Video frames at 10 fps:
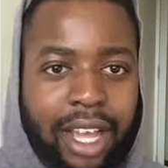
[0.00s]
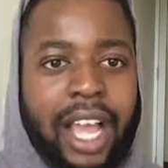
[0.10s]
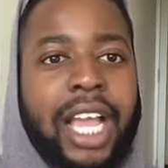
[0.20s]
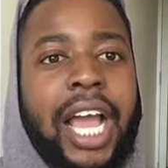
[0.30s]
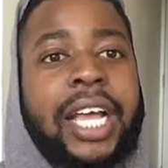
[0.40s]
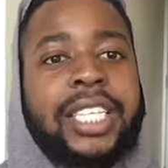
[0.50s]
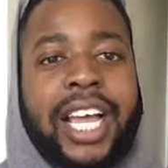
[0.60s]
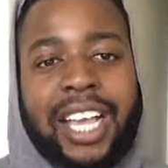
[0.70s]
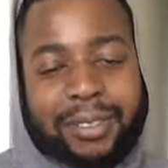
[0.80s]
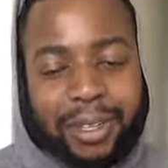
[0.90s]
As,
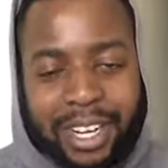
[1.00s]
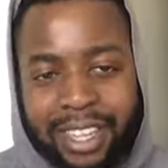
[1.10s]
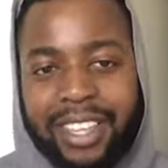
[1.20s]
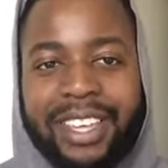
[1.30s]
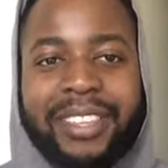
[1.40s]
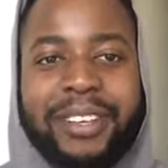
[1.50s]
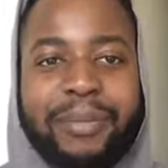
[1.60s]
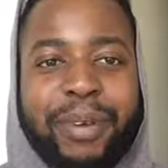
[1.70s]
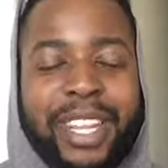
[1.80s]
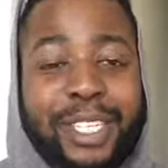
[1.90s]
as in anything, there
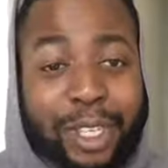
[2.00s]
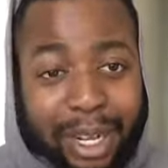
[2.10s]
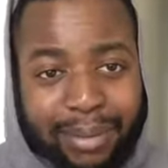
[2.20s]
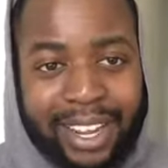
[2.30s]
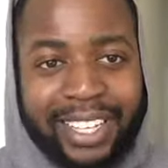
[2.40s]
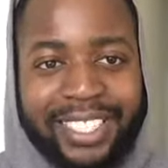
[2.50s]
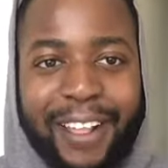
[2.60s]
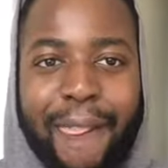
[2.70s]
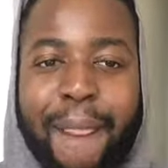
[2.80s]
are many drawbacks.